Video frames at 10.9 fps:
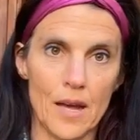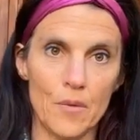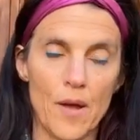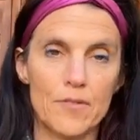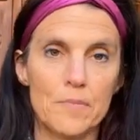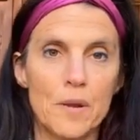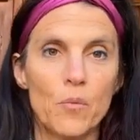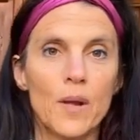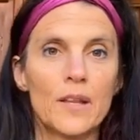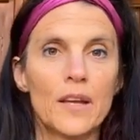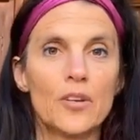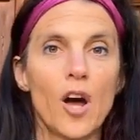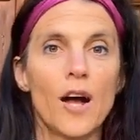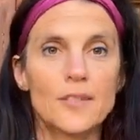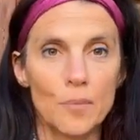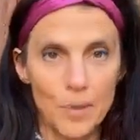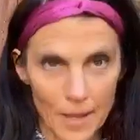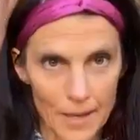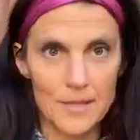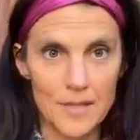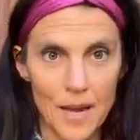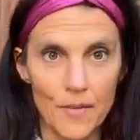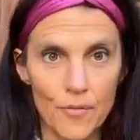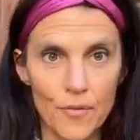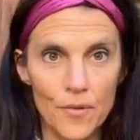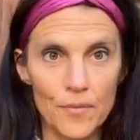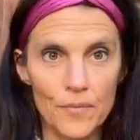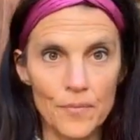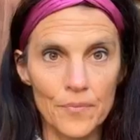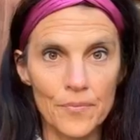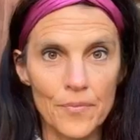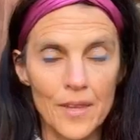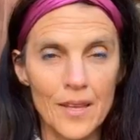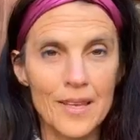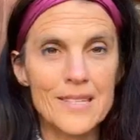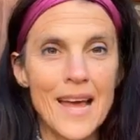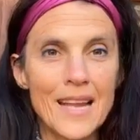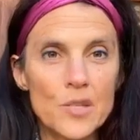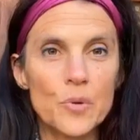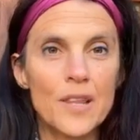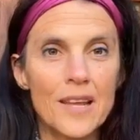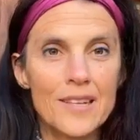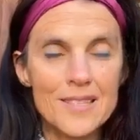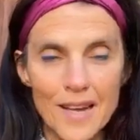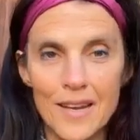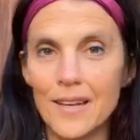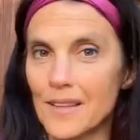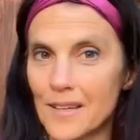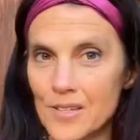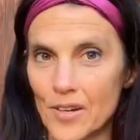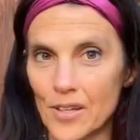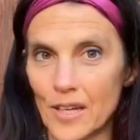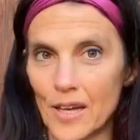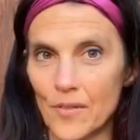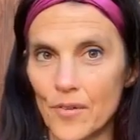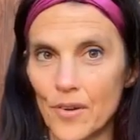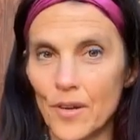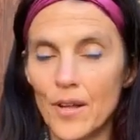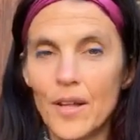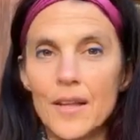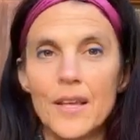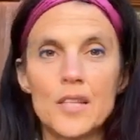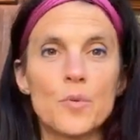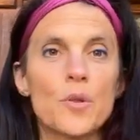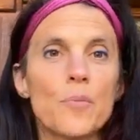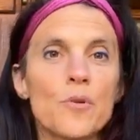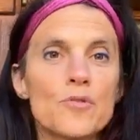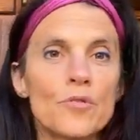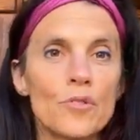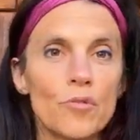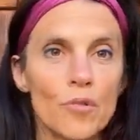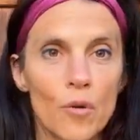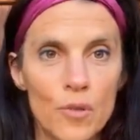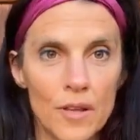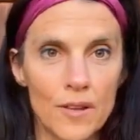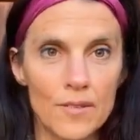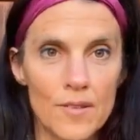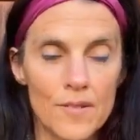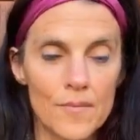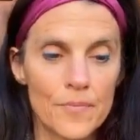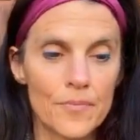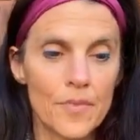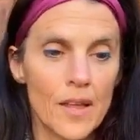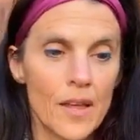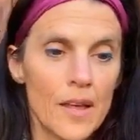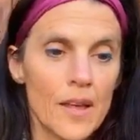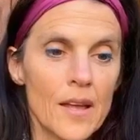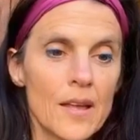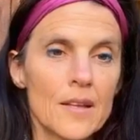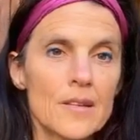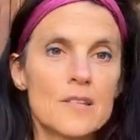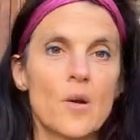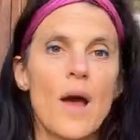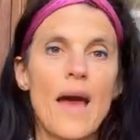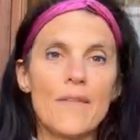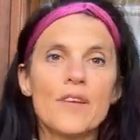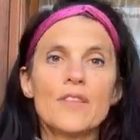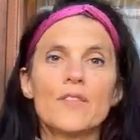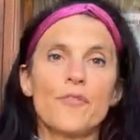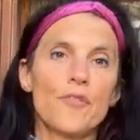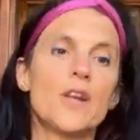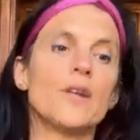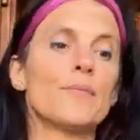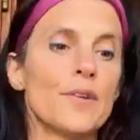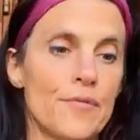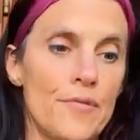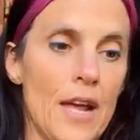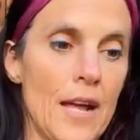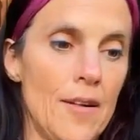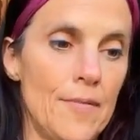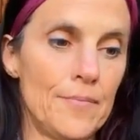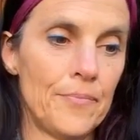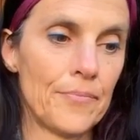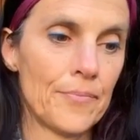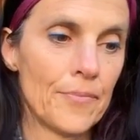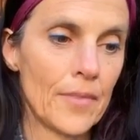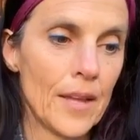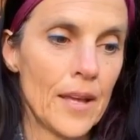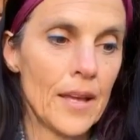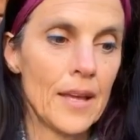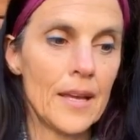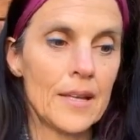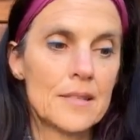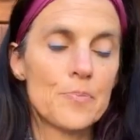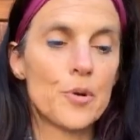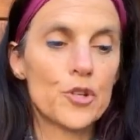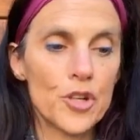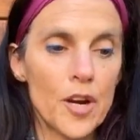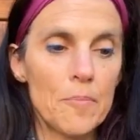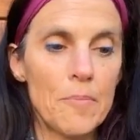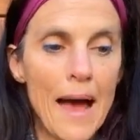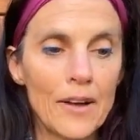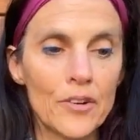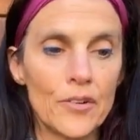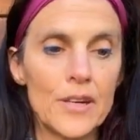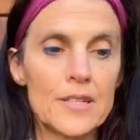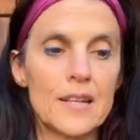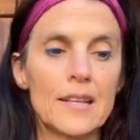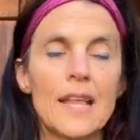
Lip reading: Okay? We have to be willing not to play it safe. Because that's where the exciting things are in life. That's where the personal growth is. So having the freedom to fail, it's pushing our boundaries.